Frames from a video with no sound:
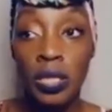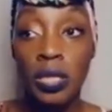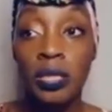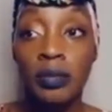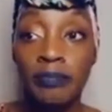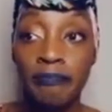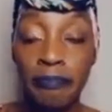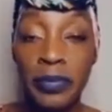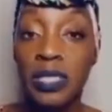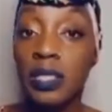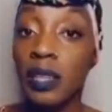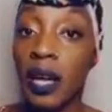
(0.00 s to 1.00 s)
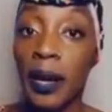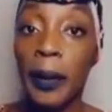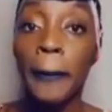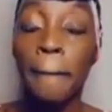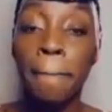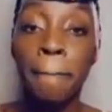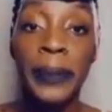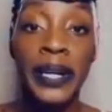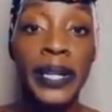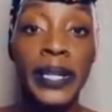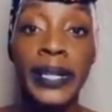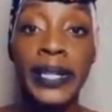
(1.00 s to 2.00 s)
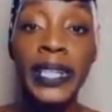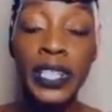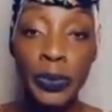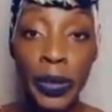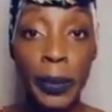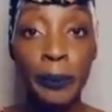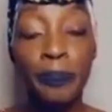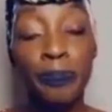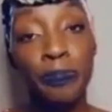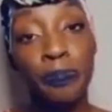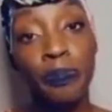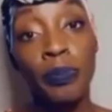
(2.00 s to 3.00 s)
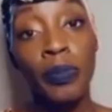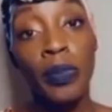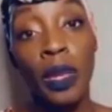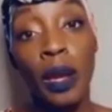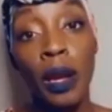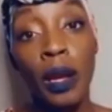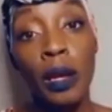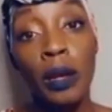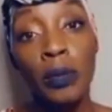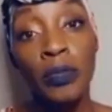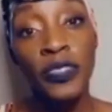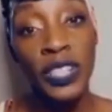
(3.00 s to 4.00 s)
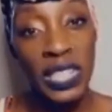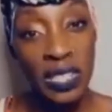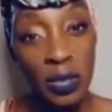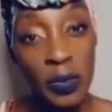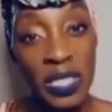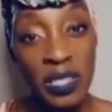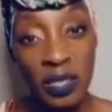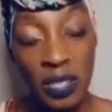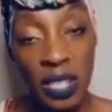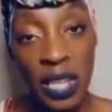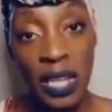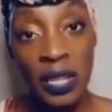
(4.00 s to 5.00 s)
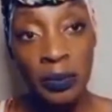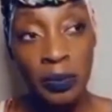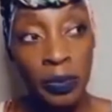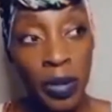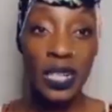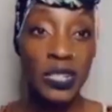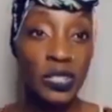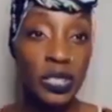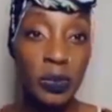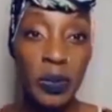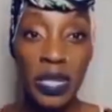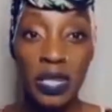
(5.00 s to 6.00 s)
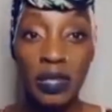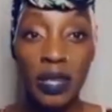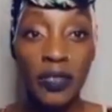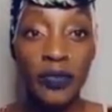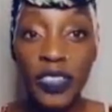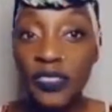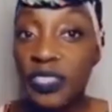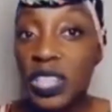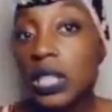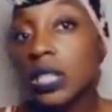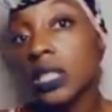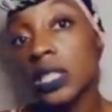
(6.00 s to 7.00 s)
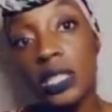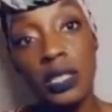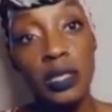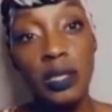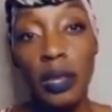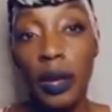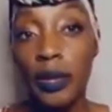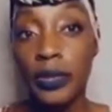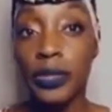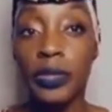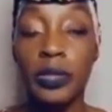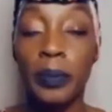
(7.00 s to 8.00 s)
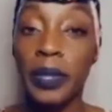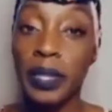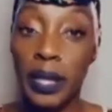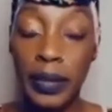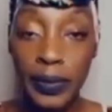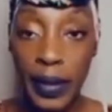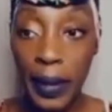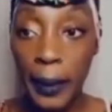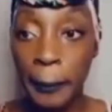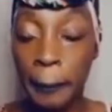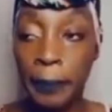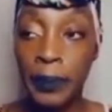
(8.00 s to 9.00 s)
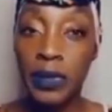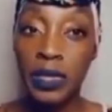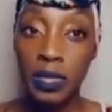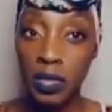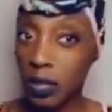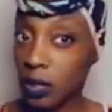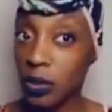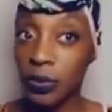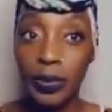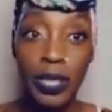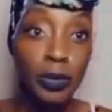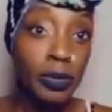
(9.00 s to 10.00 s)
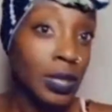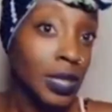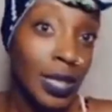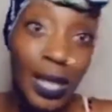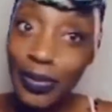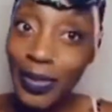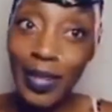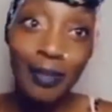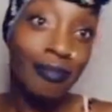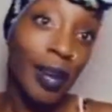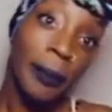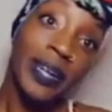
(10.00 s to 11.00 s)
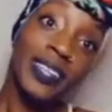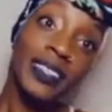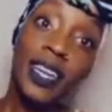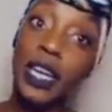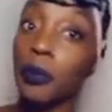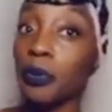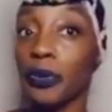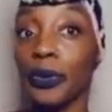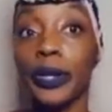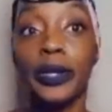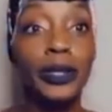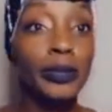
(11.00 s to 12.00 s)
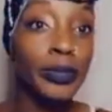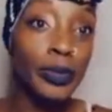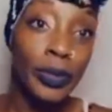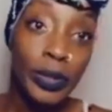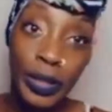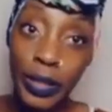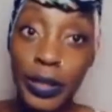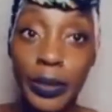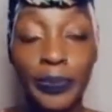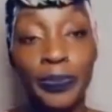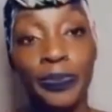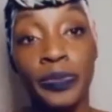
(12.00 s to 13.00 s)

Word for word: It's, it's a lot. But anyway, um, for Kenya particularly, I, I just paid like 50 $60 something like that to go. And it was nothing. I paid at the airport, it was all good.